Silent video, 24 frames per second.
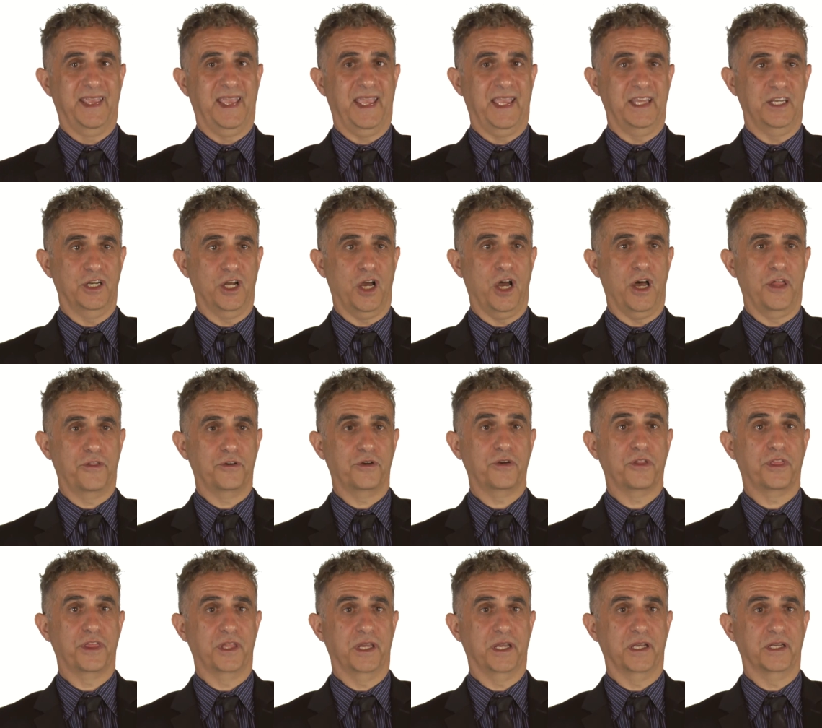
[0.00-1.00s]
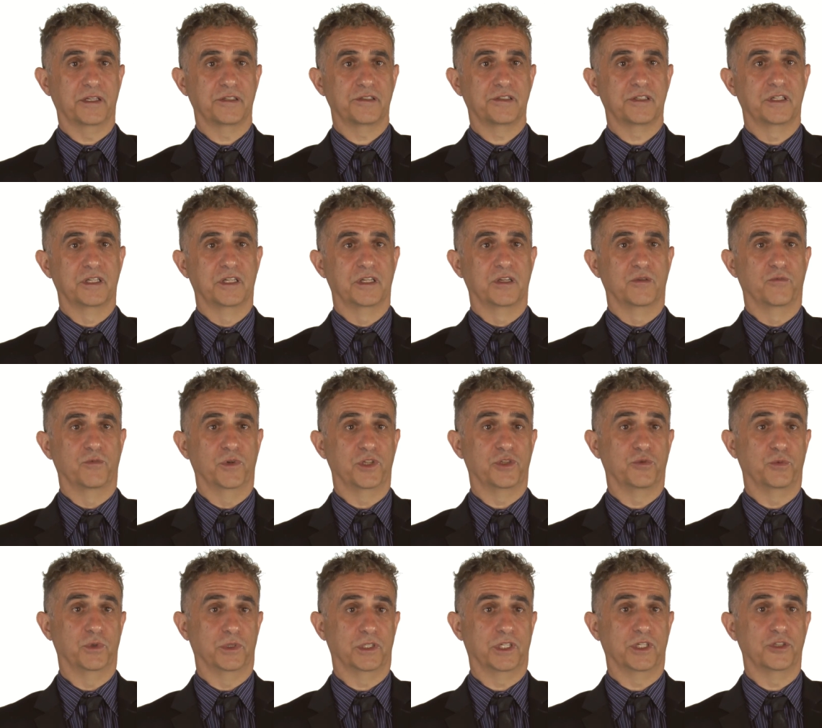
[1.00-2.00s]
and other things
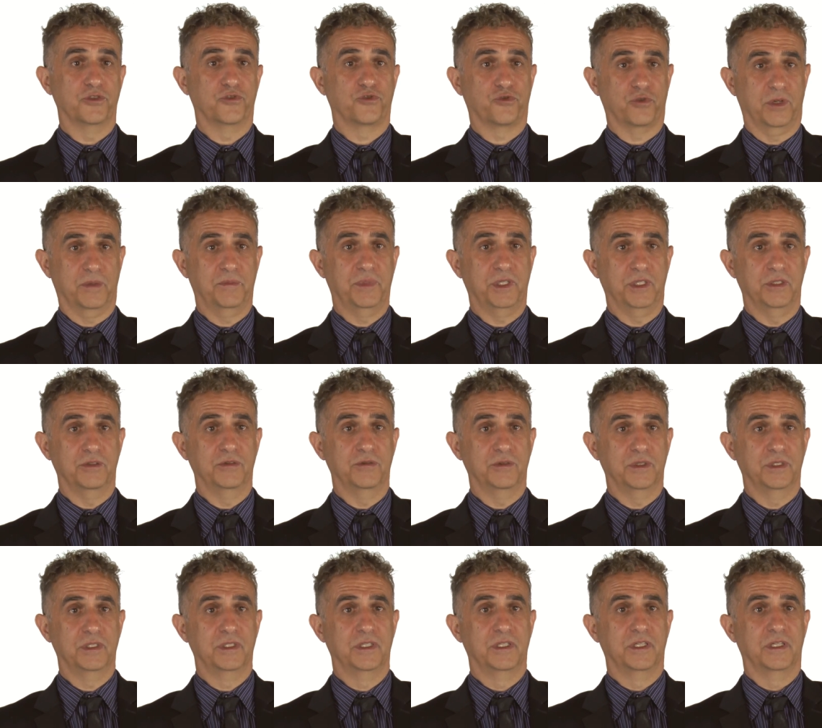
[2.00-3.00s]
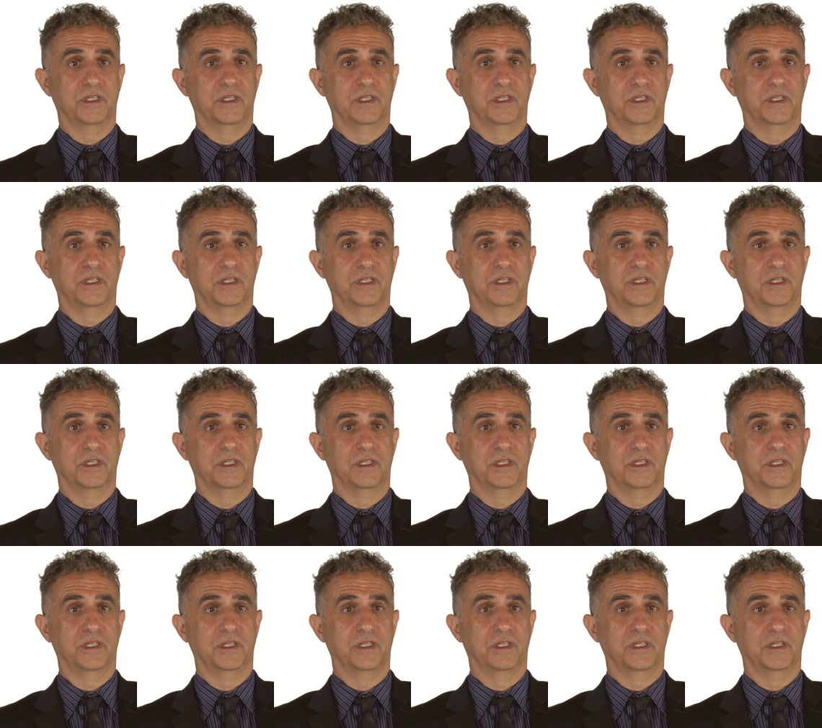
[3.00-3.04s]
which will contribute